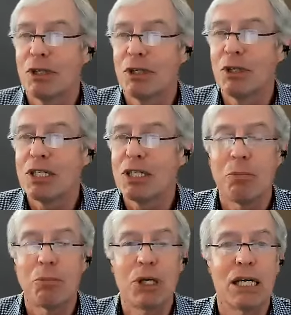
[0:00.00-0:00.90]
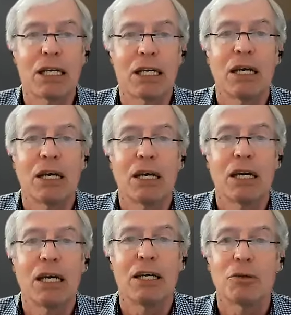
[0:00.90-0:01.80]
when it's that big,
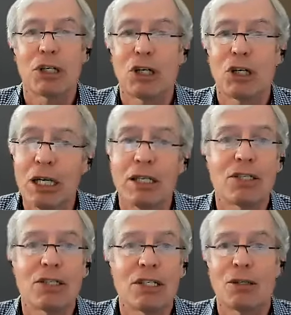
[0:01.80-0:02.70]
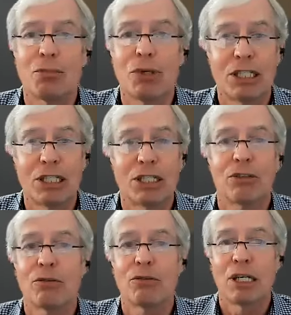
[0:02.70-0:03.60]
and we're going to see some
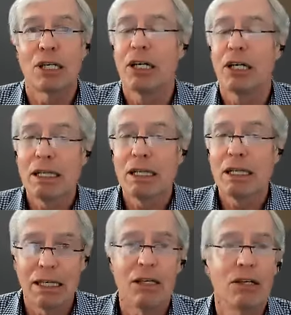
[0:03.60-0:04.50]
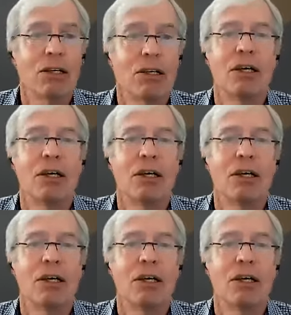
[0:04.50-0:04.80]
pressure there, I think,